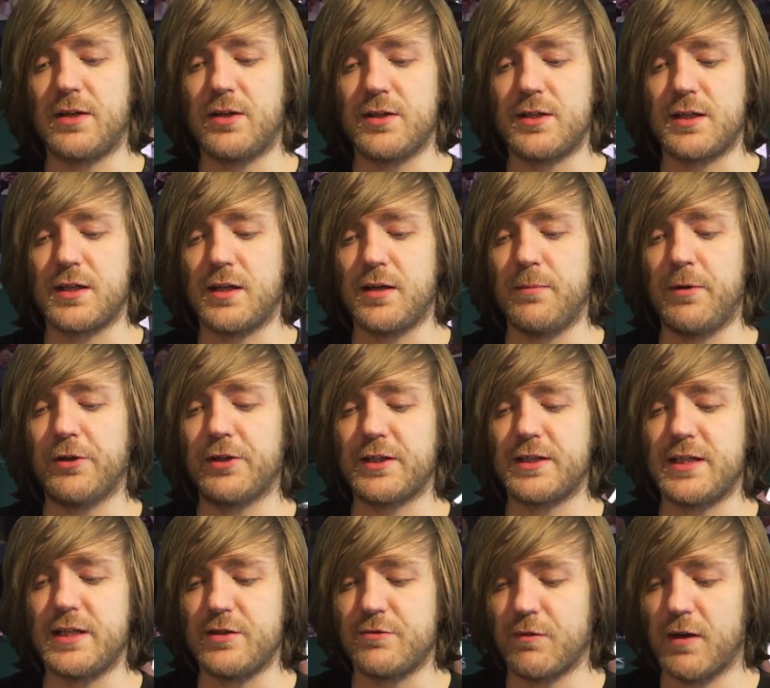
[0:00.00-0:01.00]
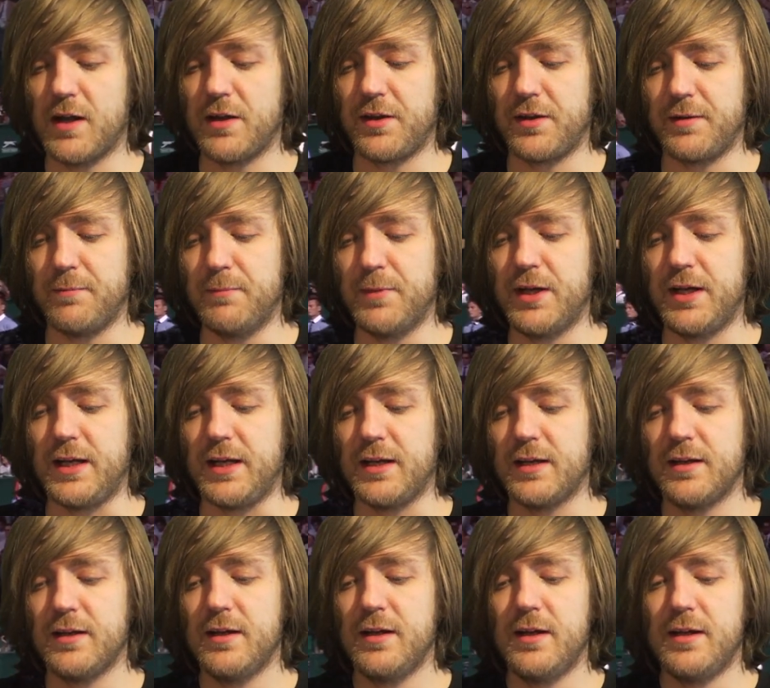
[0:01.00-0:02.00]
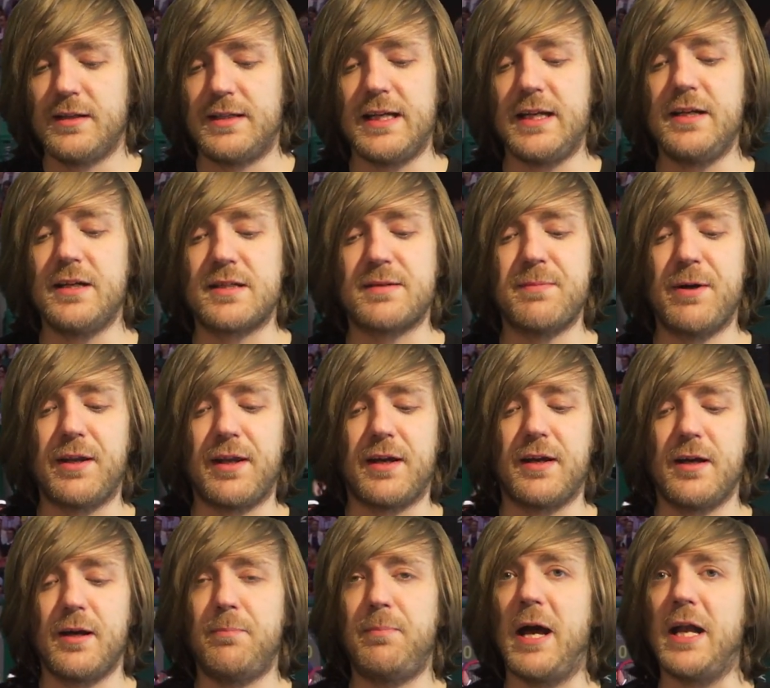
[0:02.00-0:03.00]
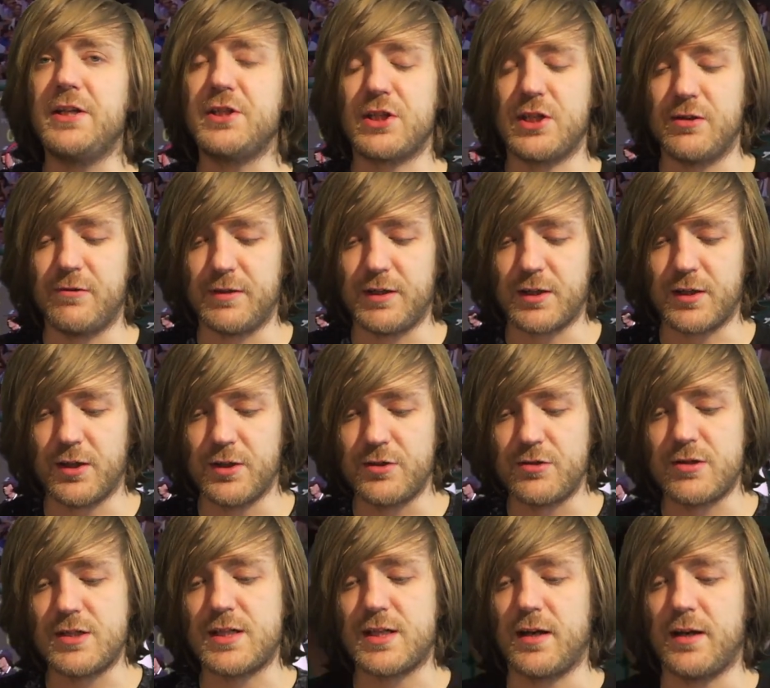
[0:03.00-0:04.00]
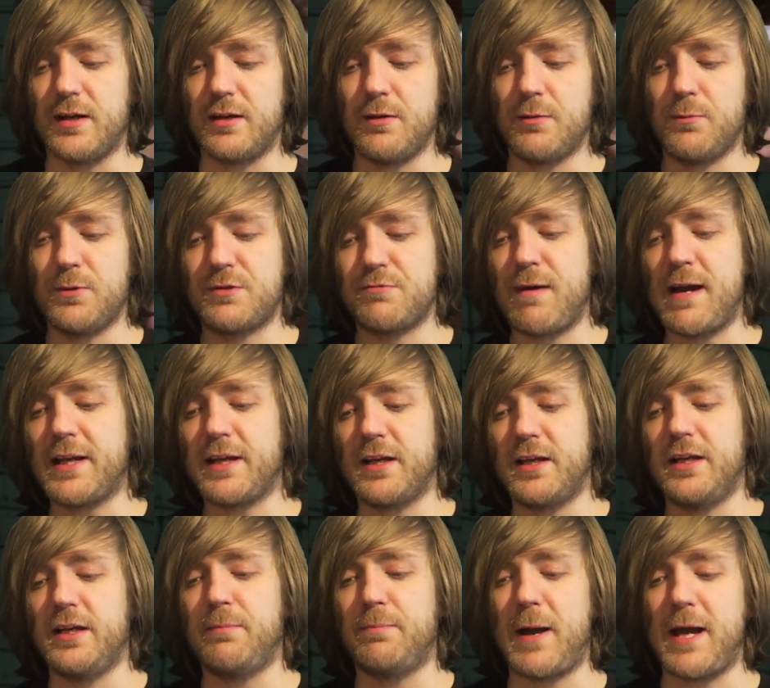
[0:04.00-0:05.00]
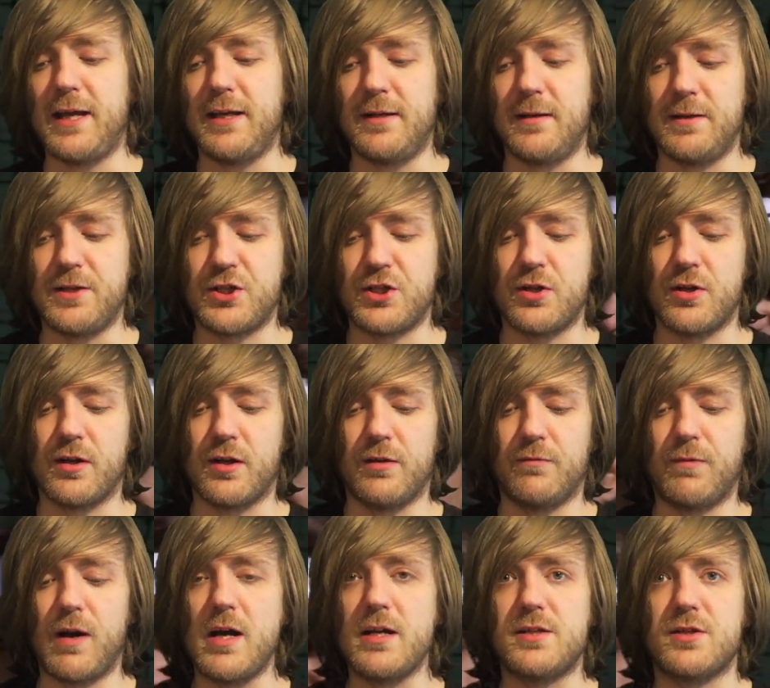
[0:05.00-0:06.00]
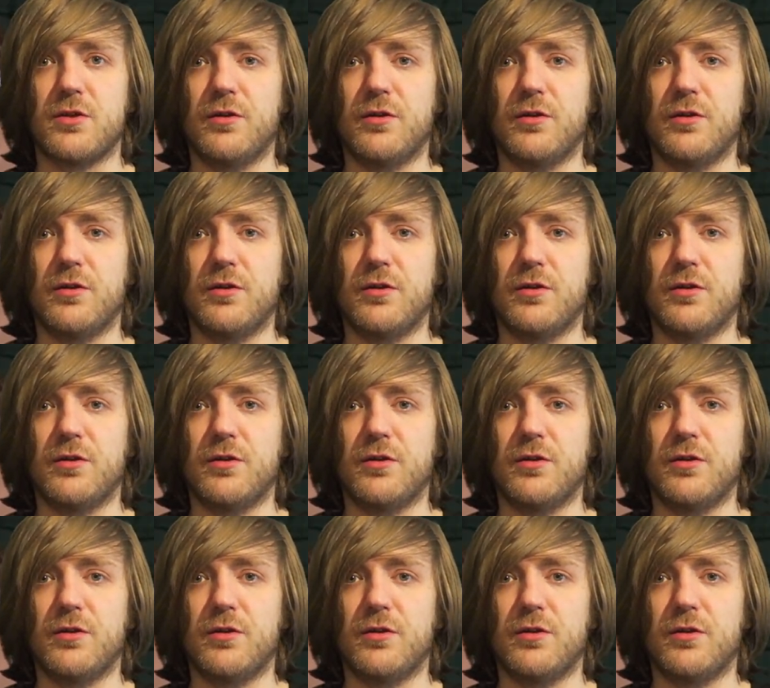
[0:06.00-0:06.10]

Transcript: goods and commodities rather than money. Dina's mother, a pensioner in the countryside, was regularly paid in sugar, rice